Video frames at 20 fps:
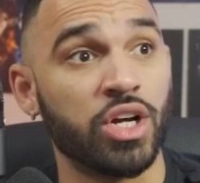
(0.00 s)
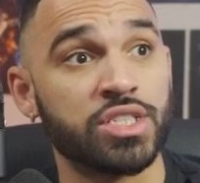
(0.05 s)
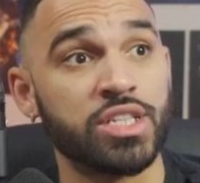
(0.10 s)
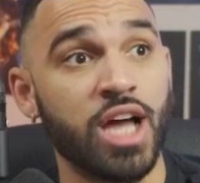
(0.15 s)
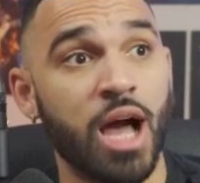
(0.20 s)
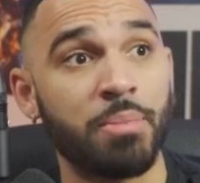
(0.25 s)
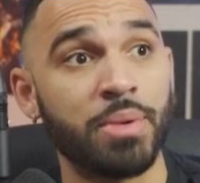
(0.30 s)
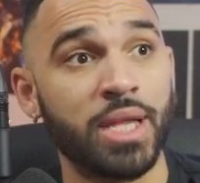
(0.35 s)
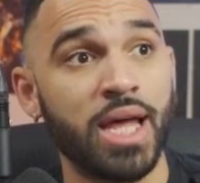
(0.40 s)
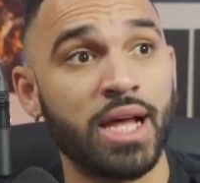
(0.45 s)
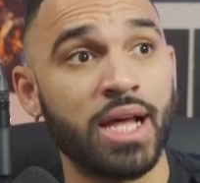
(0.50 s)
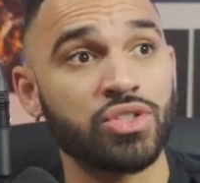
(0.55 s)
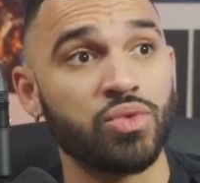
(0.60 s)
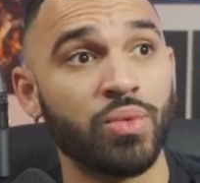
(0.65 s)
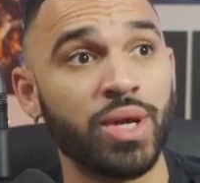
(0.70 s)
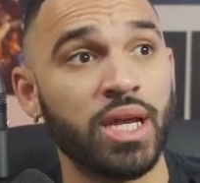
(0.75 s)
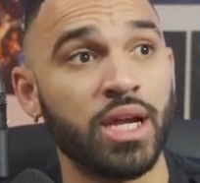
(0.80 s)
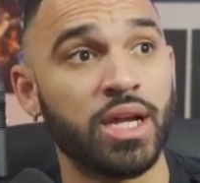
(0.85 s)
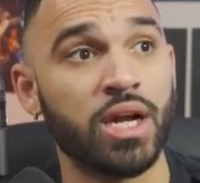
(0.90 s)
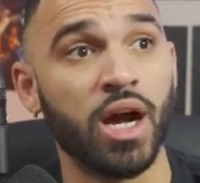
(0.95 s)
on top of that so
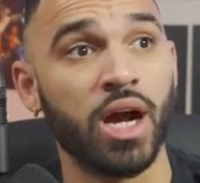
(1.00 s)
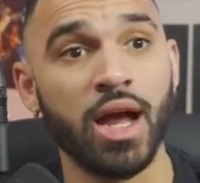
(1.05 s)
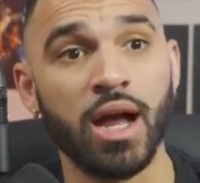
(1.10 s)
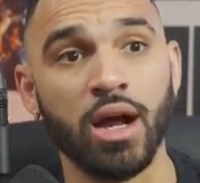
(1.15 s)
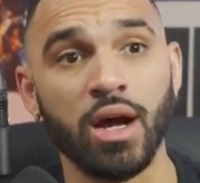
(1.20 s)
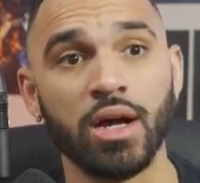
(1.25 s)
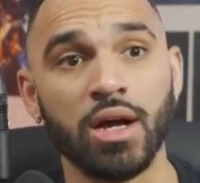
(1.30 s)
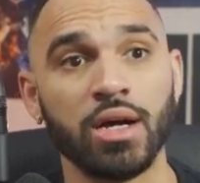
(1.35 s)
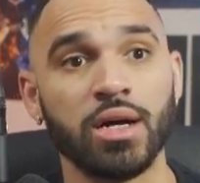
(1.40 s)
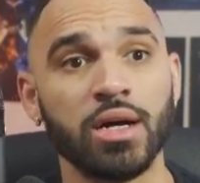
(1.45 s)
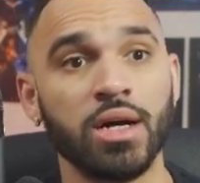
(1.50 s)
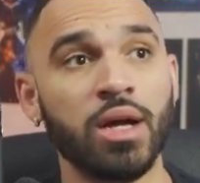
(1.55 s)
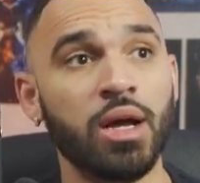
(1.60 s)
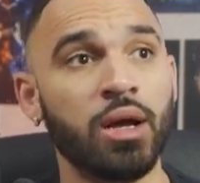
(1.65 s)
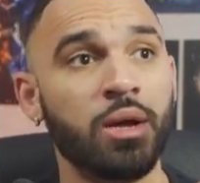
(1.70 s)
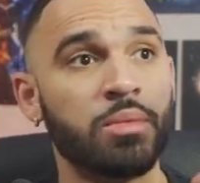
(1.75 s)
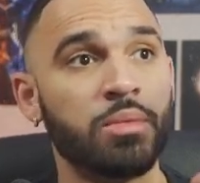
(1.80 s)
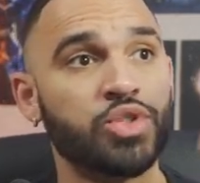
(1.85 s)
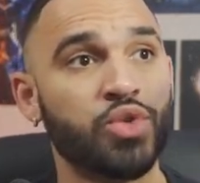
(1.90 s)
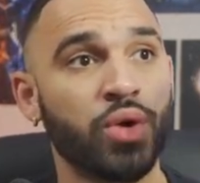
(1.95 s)
we can
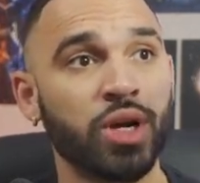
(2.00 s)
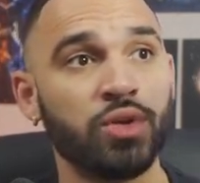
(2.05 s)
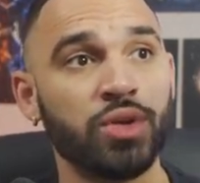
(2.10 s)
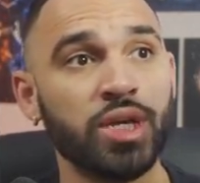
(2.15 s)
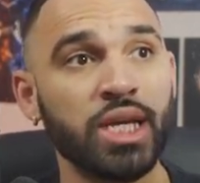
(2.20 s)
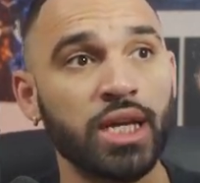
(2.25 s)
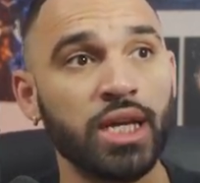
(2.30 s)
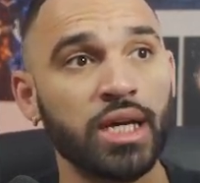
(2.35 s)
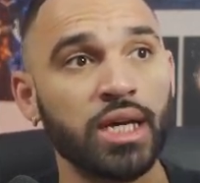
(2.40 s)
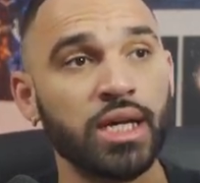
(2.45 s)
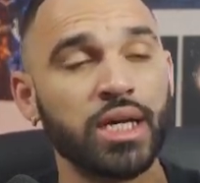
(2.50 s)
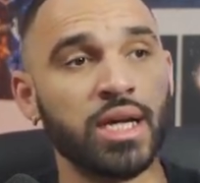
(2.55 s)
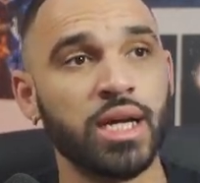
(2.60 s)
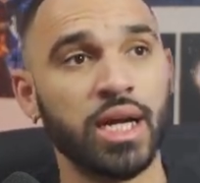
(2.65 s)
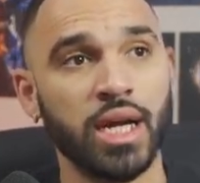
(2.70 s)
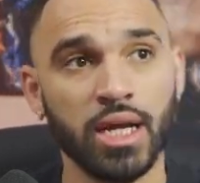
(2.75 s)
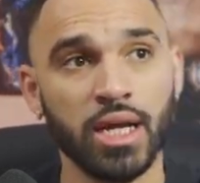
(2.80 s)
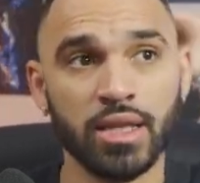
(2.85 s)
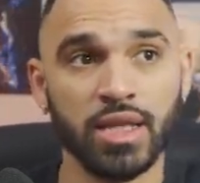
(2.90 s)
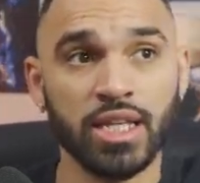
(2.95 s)
trigger
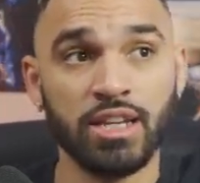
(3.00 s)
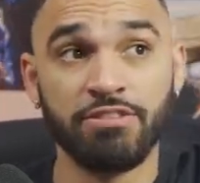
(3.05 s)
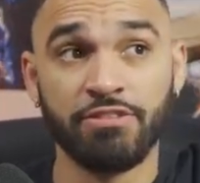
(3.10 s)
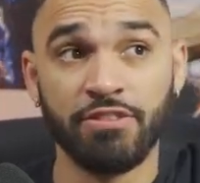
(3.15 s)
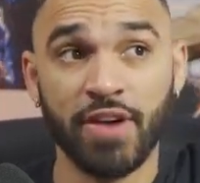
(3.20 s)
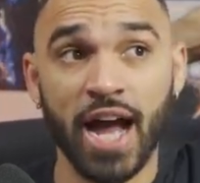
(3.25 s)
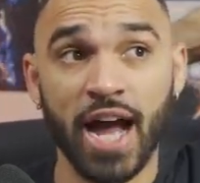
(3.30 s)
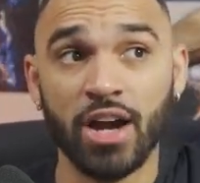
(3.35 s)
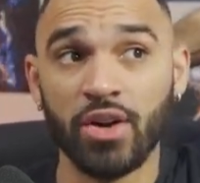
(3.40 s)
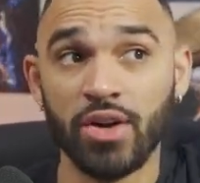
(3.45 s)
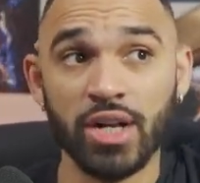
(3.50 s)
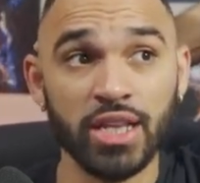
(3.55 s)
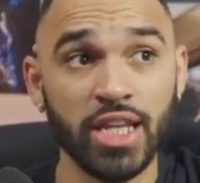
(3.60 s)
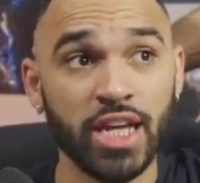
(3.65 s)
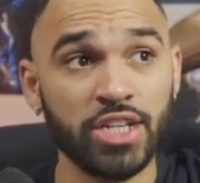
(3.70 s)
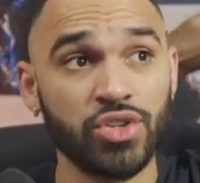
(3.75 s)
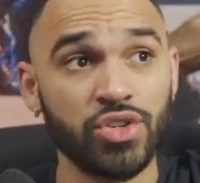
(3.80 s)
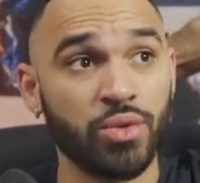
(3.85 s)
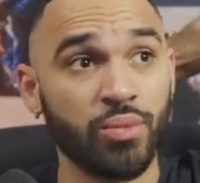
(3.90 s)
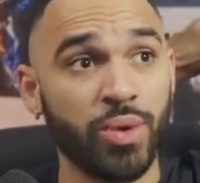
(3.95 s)
the fire
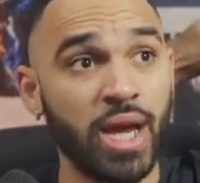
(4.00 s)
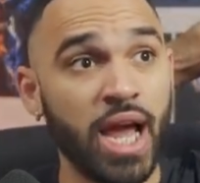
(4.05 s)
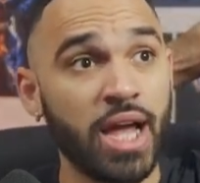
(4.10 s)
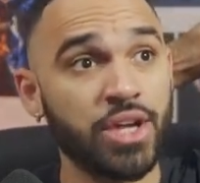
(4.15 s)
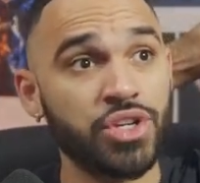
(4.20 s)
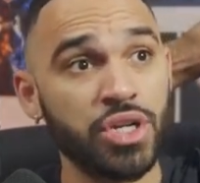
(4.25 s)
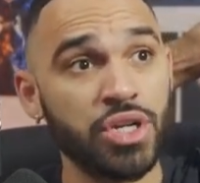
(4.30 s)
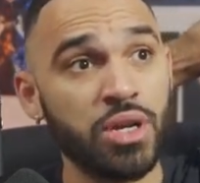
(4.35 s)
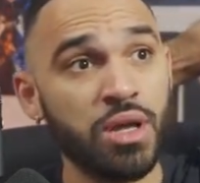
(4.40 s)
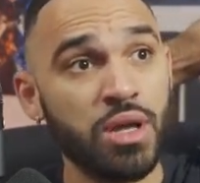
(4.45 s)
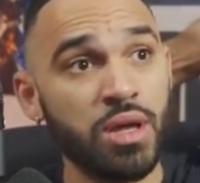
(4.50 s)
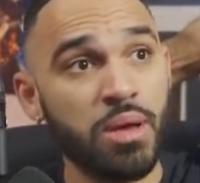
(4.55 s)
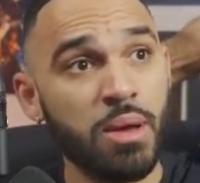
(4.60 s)
electric reaction.